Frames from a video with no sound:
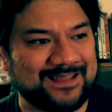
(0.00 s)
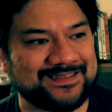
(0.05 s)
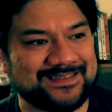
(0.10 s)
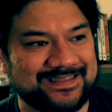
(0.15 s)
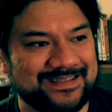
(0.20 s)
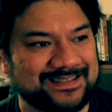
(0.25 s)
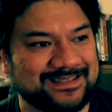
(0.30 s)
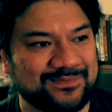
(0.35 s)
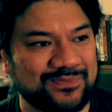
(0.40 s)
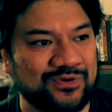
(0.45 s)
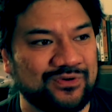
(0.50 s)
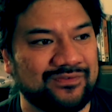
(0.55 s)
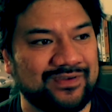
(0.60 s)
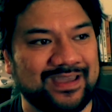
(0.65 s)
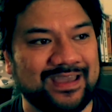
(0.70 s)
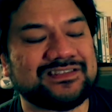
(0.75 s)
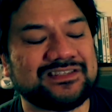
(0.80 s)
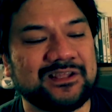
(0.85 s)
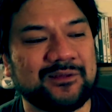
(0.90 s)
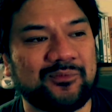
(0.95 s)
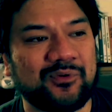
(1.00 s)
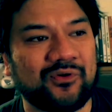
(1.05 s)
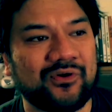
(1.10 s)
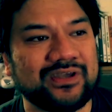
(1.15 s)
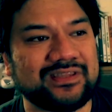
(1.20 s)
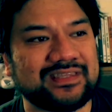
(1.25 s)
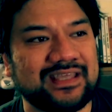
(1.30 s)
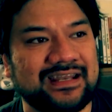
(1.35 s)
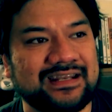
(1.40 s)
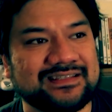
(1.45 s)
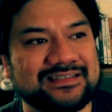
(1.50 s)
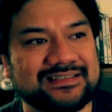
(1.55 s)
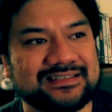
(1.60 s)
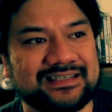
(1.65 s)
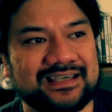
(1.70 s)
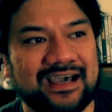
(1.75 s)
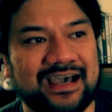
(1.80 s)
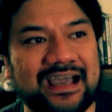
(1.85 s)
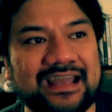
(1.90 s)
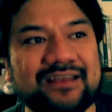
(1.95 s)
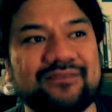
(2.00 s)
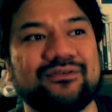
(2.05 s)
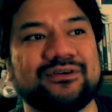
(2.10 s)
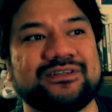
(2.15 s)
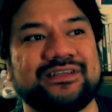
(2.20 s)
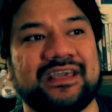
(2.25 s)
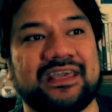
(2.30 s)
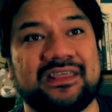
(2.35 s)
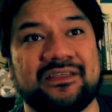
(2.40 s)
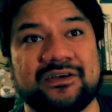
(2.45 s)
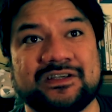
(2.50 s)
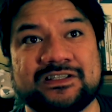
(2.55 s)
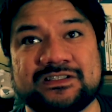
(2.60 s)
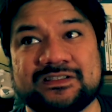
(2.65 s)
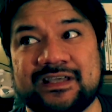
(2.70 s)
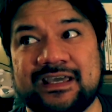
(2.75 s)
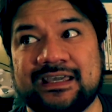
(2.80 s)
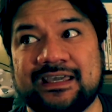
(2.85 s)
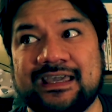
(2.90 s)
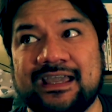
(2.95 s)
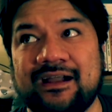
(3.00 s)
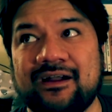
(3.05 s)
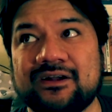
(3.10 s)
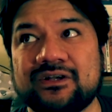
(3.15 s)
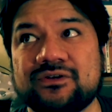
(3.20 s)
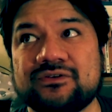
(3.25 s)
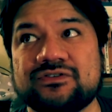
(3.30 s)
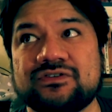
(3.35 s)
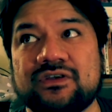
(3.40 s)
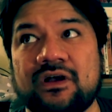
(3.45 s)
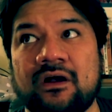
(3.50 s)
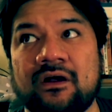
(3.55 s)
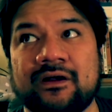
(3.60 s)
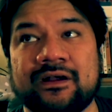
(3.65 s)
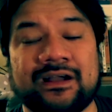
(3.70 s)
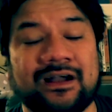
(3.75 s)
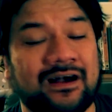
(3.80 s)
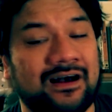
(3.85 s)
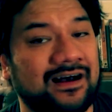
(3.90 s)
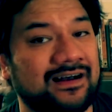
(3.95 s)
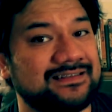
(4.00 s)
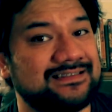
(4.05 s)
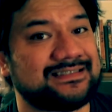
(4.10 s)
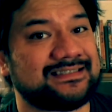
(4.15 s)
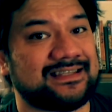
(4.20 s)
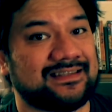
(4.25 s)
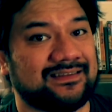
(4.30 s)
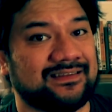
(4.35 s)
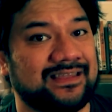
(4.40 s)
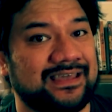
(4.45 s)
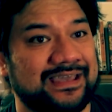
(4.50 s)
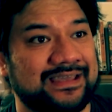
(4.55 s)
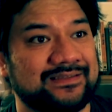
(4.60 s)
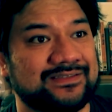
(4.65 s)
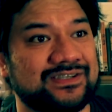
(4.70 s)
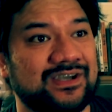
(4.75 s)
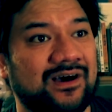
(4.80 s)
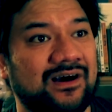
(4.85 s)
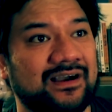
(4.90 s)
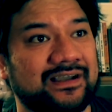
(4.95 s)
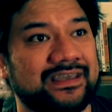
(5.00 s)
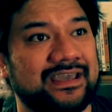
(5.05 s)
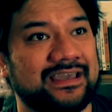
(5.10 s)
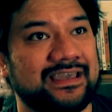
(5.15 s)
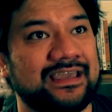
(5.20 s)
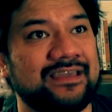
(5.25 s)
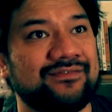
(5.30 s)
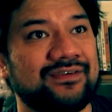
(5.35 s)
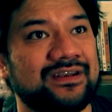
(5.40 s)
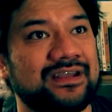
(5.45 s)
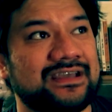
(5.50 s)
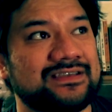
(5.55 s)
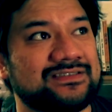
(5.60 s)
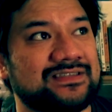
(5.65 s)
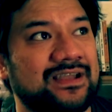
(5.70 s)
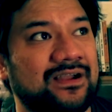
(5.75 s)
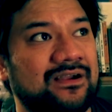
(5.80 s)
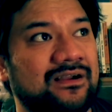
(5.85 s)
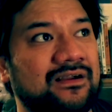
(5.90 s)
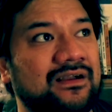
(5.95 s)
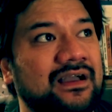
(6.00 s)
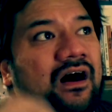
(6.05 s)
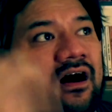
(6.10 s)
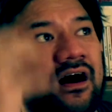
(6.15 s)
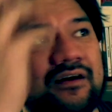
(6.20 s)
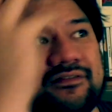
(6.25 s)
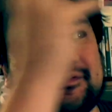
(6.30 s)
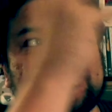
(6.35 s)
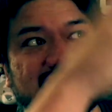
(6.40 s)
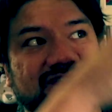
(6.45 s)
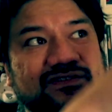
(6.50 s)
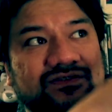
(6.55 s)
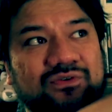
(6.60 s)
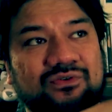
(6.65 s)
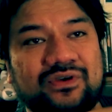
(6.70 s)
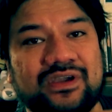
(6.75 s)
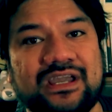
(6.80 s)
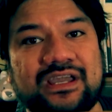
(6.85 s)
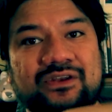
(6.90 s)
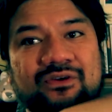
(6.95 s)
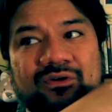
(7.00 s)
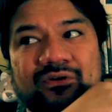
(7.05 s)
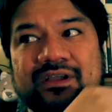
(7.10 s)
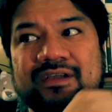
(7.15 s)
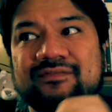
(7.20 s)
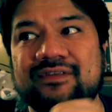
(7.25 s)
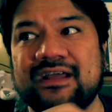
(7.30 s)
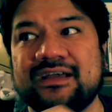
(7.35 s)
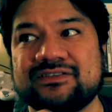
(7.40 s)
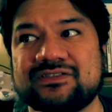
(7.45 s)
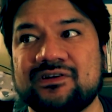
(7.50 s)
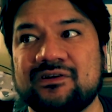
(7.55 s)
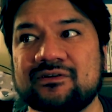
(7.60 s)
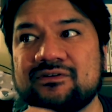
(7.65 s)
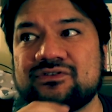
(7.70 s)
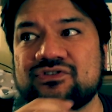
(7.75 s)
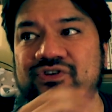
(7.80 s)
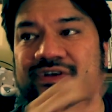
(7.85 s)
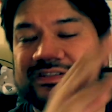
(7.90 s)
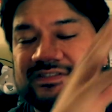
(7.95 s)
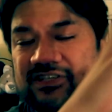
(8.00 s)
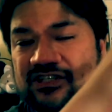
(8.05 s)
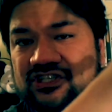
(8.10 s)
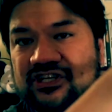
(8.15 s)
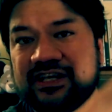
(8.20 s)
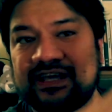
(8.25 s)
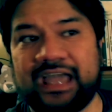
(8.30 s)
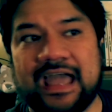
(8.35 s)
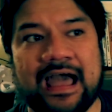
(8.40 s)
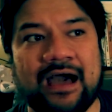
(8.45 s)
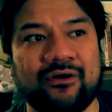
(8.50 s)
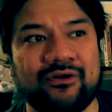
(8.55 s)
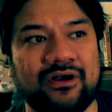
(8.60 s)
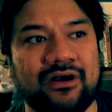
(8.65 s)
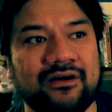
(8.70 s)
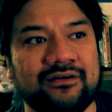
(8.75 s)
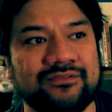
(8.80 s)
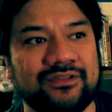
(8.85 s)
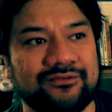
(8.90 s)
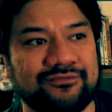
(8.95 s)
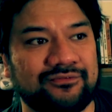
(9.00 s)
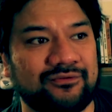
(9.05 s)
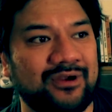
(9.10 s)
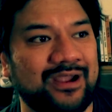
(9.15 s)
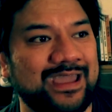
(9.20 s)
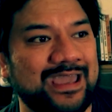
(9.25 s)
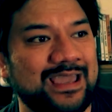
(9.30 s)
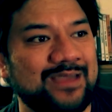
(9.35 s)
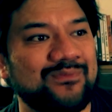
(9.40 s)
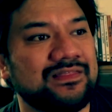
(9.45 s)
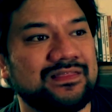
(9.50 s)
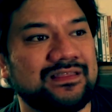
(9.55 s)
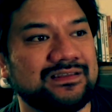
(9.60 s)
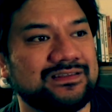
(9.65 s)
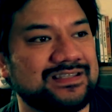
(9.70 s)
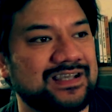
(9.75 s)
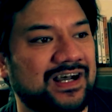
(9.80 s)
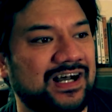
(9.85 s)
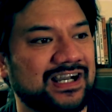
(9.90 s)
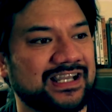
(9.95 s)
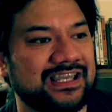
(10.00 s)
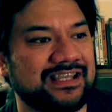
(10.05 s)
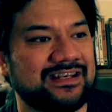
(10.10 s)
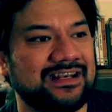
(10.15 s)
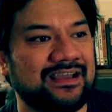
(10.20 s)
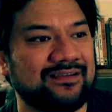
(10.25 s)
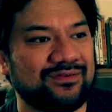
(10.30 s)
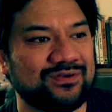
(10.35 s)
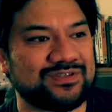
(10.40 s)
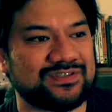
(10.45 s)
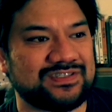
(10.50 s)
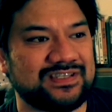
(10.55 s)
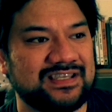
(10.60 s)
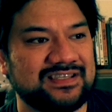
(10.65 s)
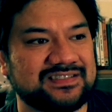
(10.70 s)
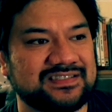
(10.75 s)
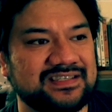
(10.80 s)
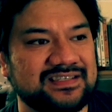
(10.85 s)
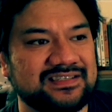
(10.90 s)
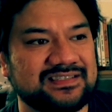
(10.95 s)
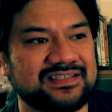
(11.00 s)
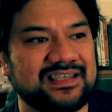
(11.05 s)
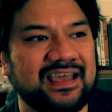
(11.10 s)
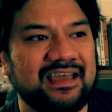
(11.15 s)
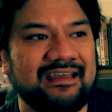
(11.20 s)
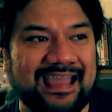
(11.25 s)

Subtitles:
into this movie, to the point that it's kind of ridiculous. Like, characters are constantly talking, even as they're off screen or even as they're transitioning out of the frame. The talking never ceases.